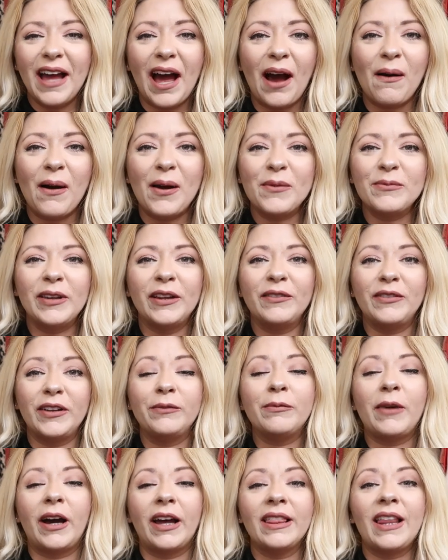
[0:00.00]
how I'm
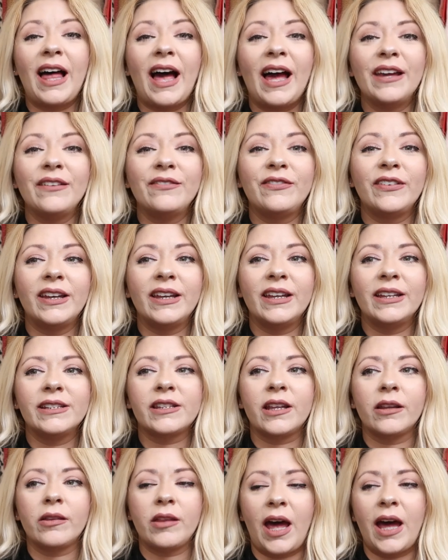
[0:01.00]
living my life is
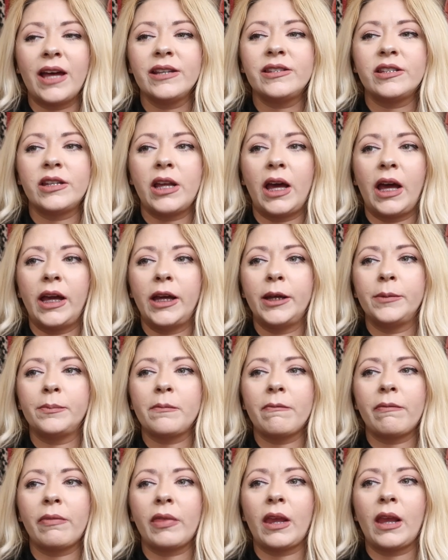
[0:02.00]
last night,
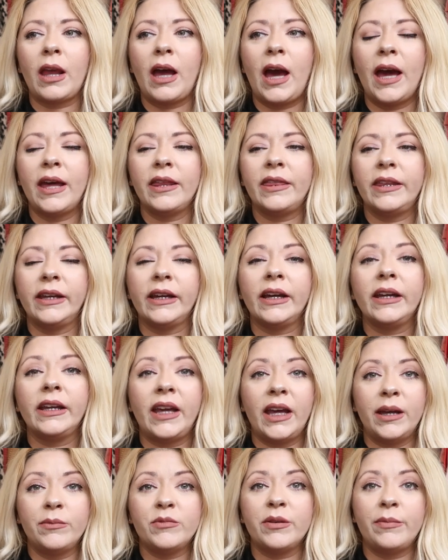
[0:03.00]
I think I
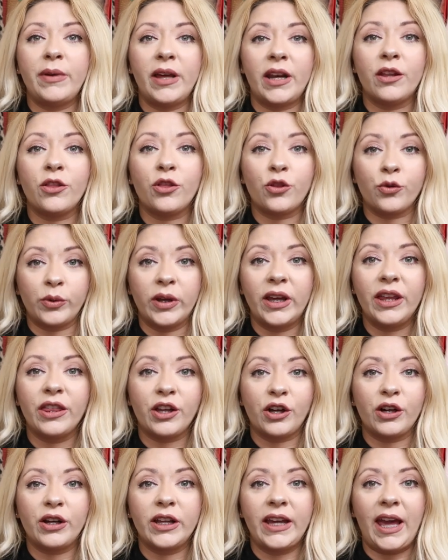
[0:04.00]
came to bed at
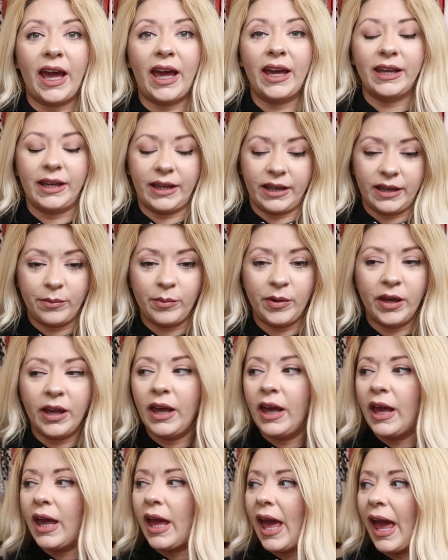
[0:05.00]
3.30 a.m.
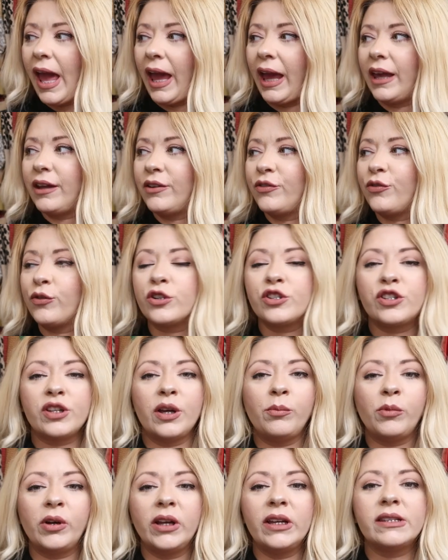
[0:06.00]
And for
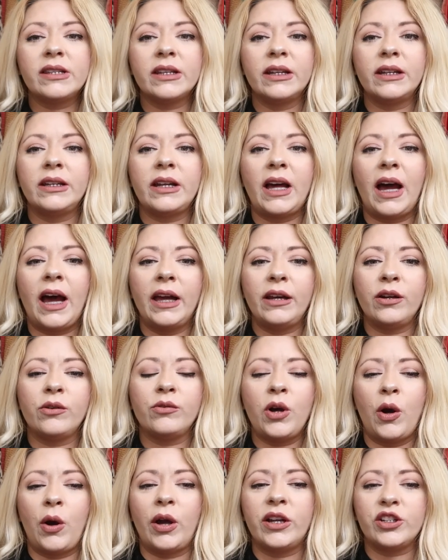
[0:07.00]
some reason, I don't
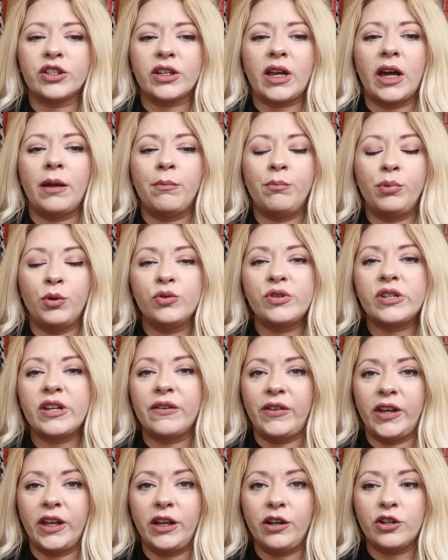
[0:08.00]
know, I just got a boost
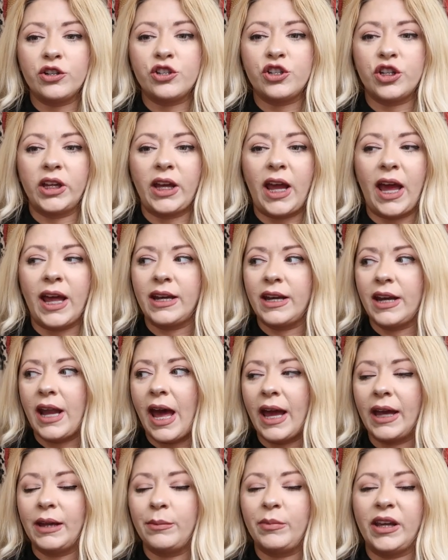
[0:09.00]
of energy at
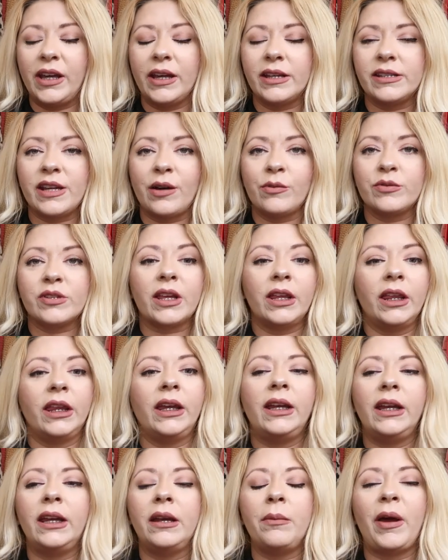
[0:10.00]
night because I was
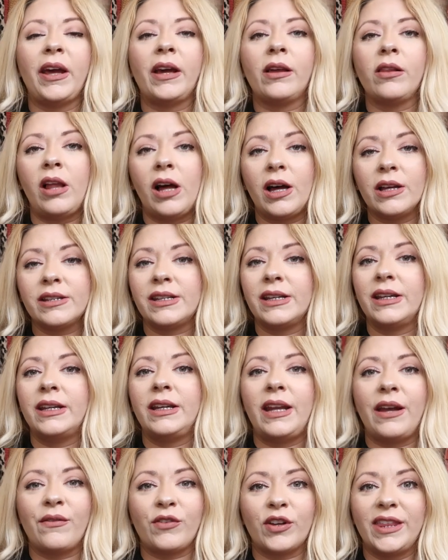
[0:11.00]
cleaning in my closet
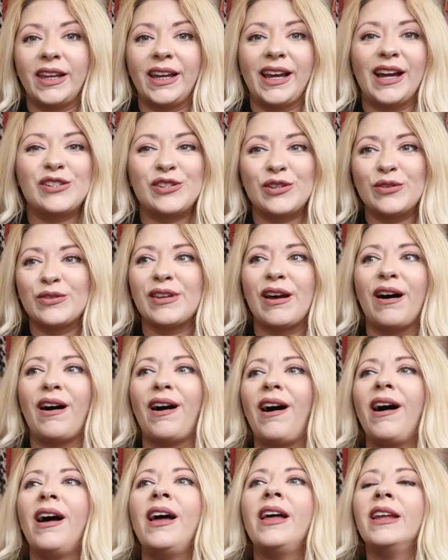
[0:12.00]
and everything as you
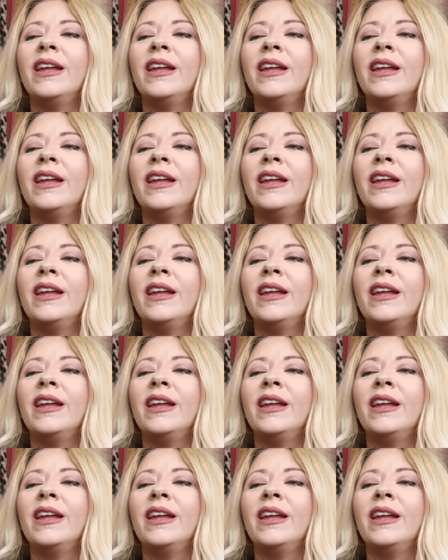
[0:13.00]
saw.